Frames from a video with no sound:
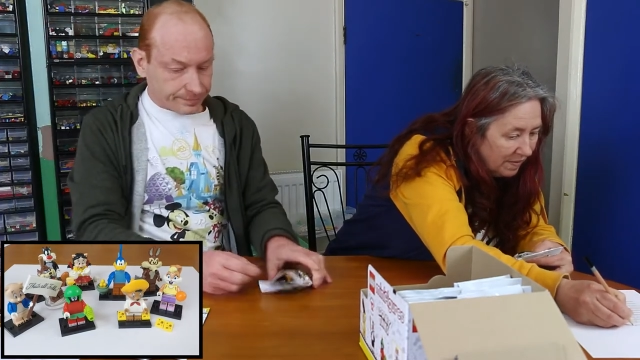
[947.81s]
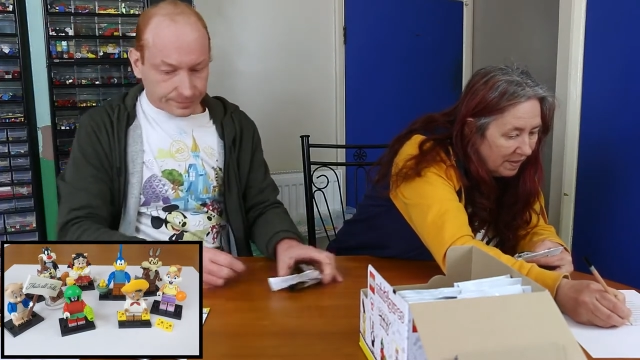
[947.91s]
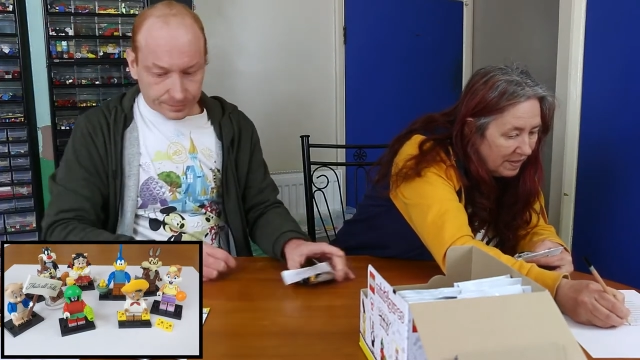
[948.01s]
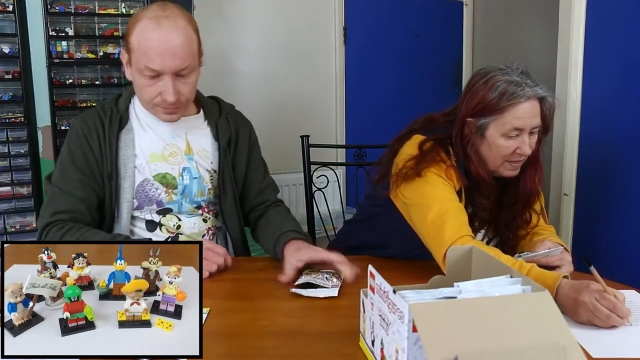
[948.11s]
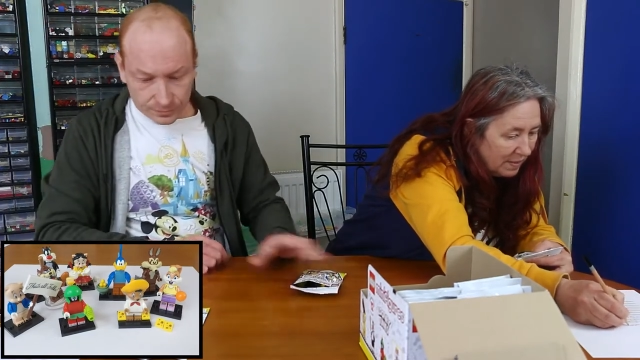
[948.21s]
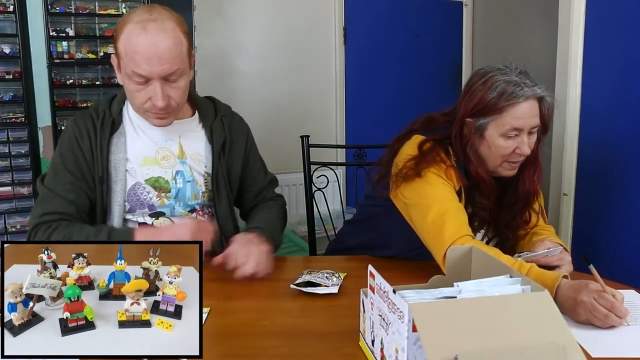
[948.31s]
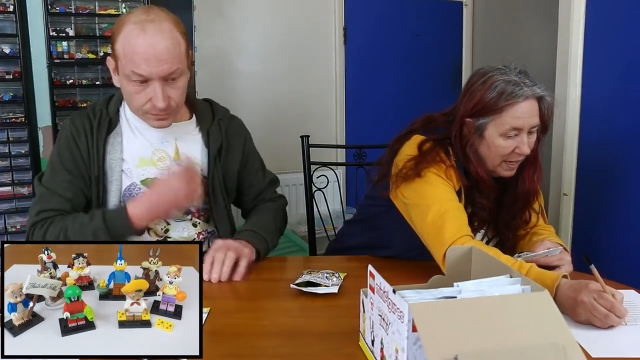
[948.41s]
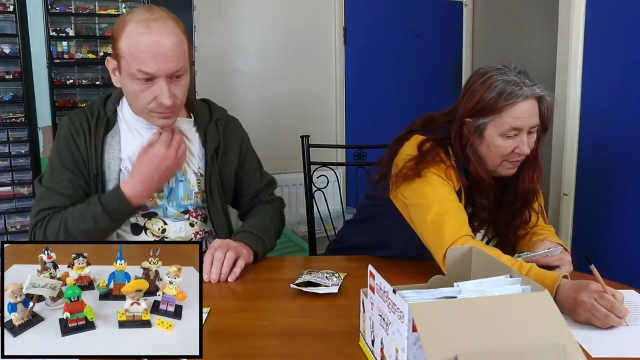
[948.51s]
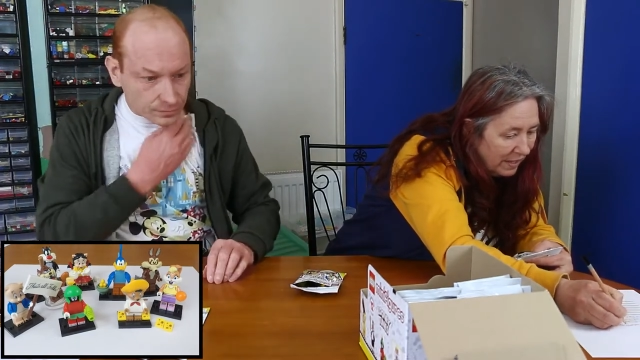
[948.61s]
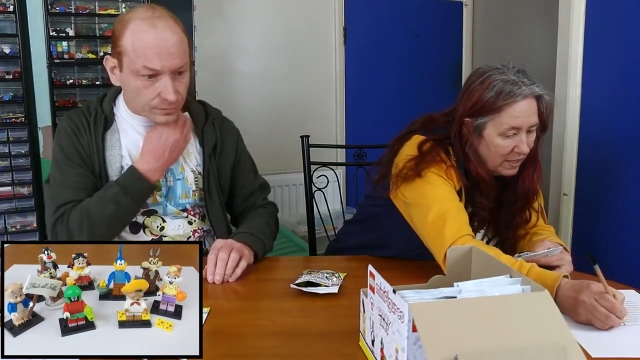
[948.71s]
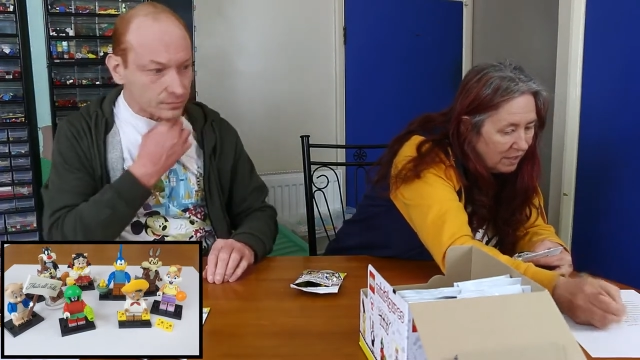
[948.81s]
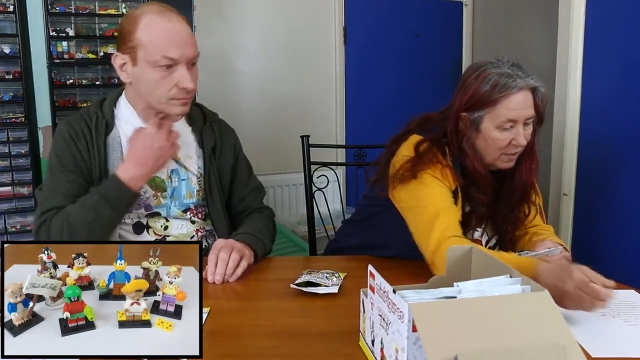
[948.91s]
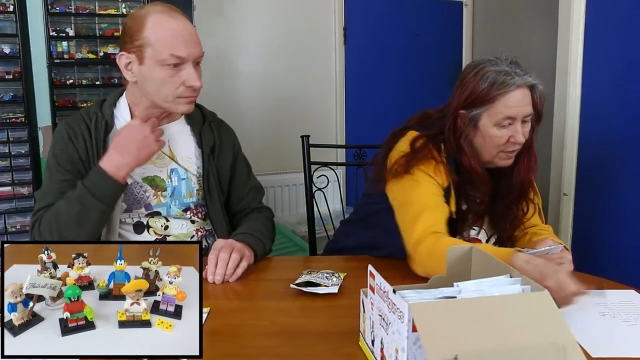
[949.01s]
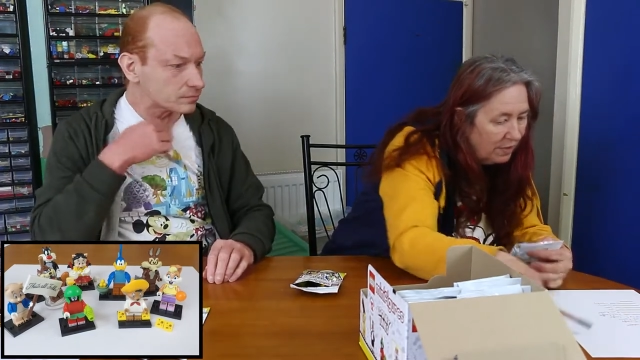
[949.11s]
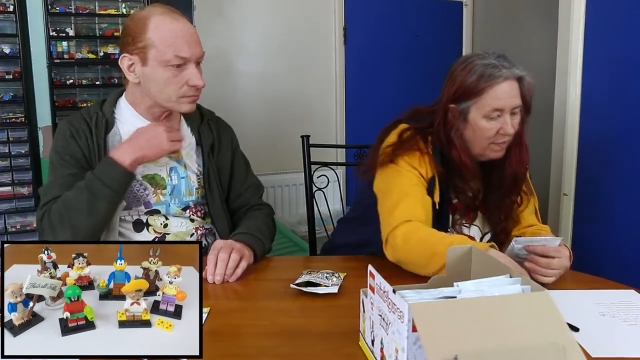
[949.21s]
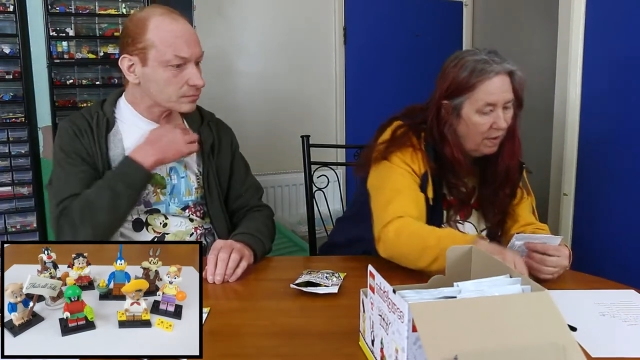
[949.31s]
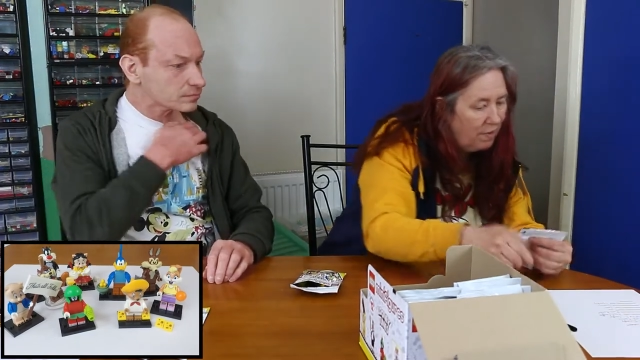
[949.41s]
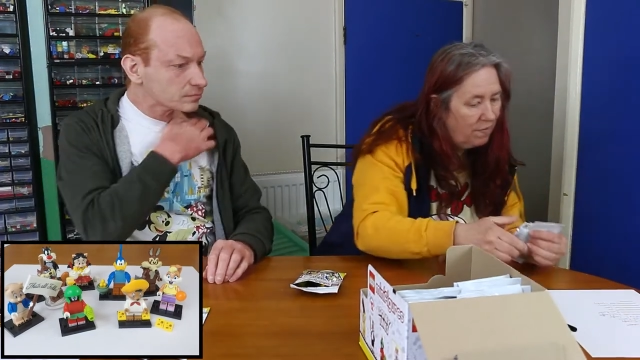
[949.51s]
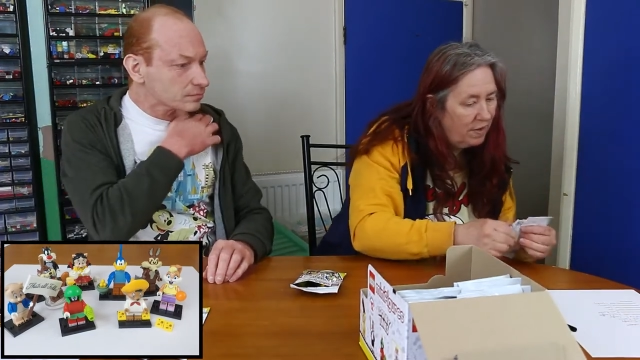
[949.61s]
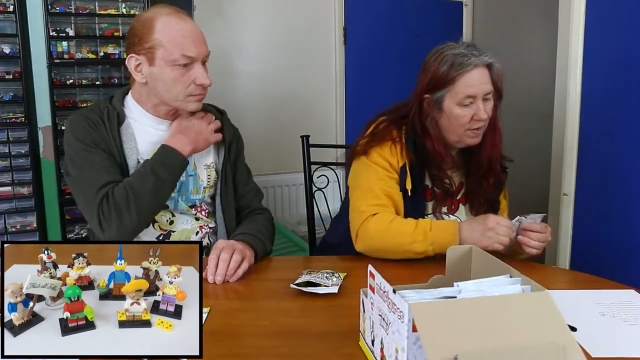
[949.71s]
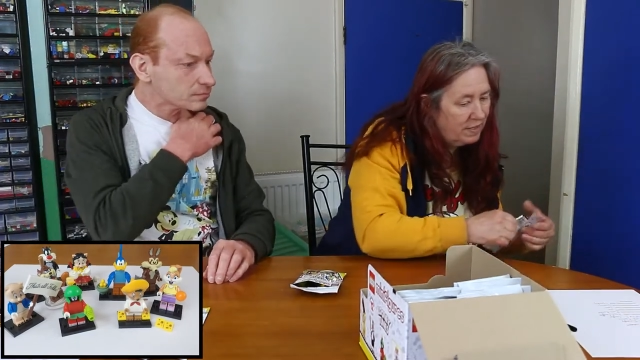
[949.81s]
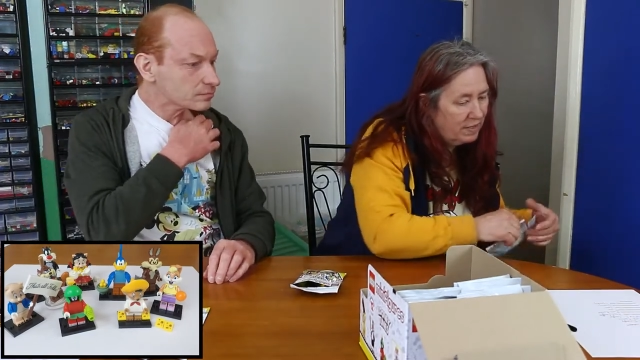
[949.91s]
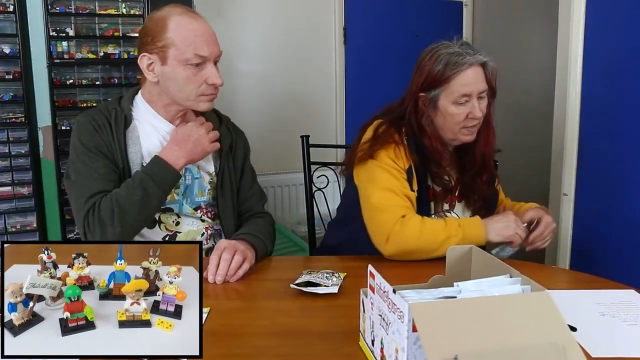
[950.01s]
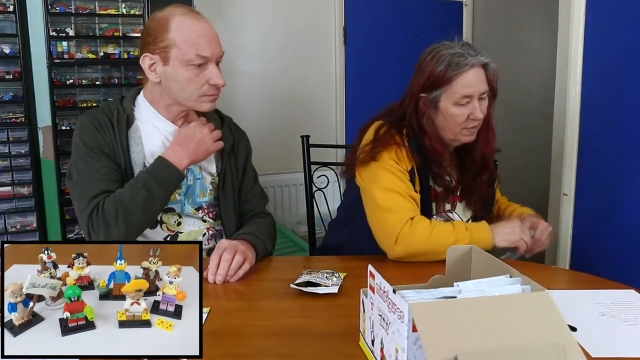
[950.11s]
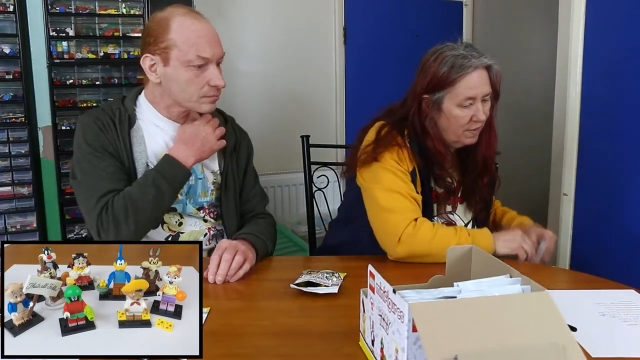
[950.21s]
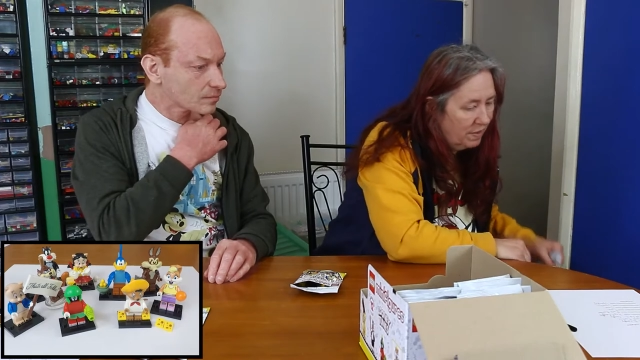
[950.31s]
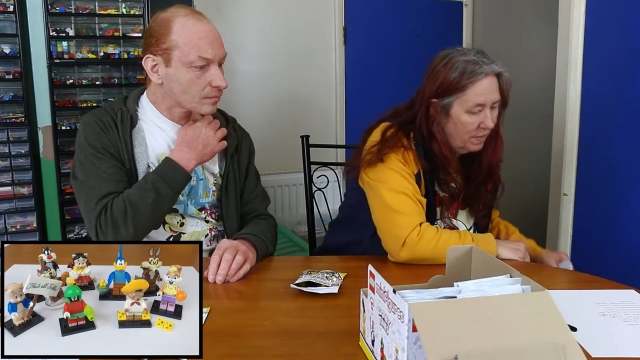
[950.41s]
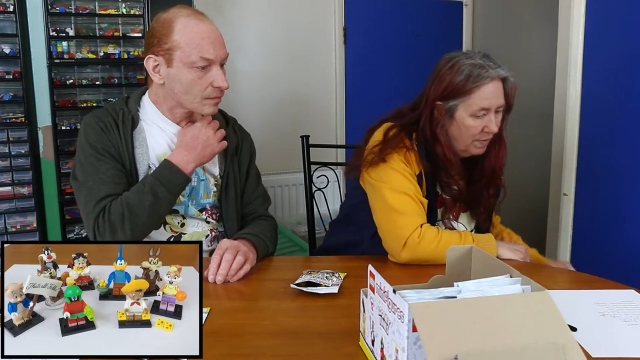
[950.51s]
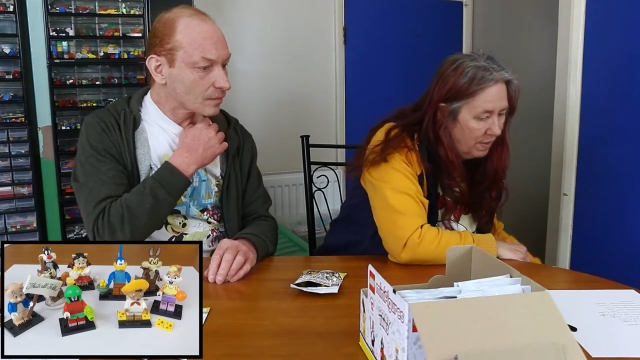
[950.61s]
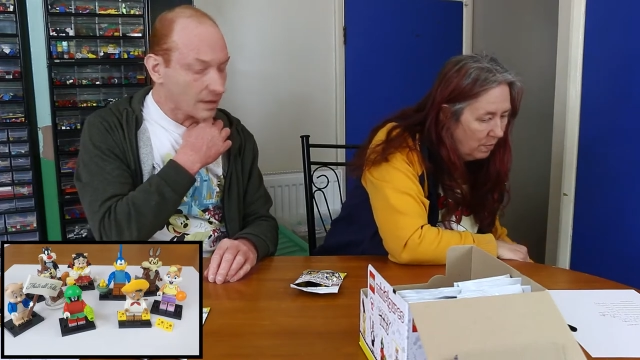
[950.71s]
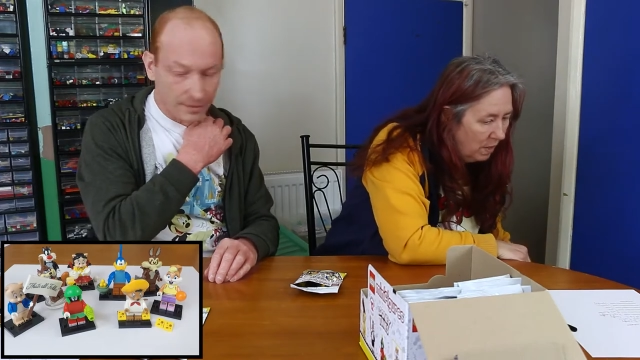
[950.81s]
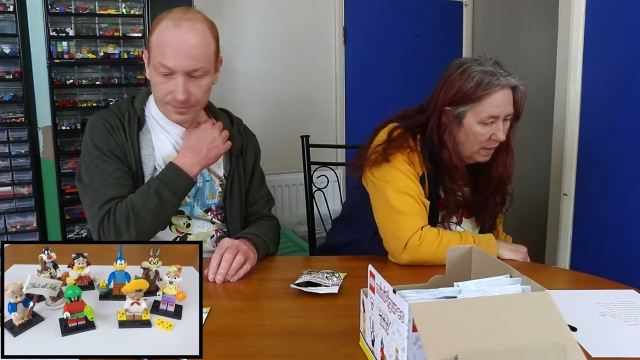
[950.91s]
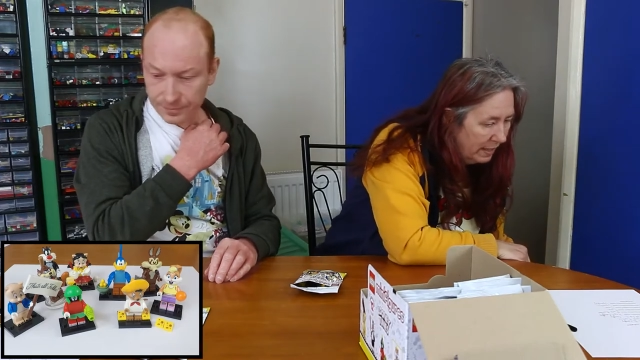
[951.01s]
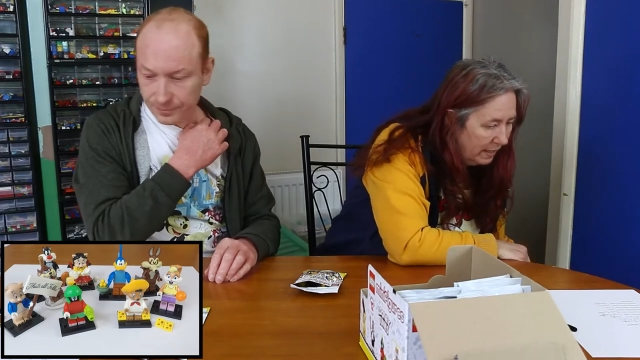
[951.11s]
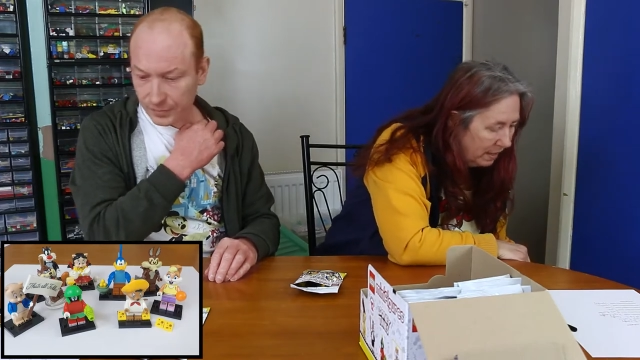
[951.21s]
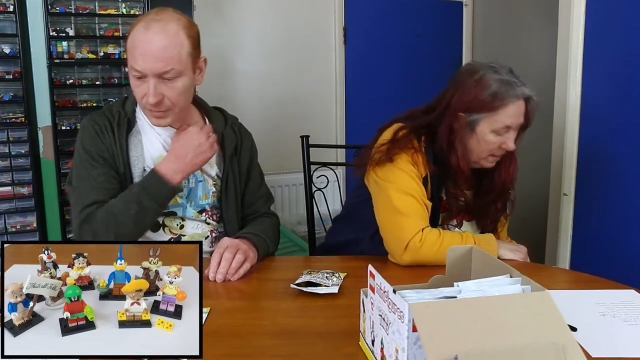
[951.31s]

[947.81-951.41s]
Speaker 1: Right, so we have actually got three roadrunners and three yeah. coyotes.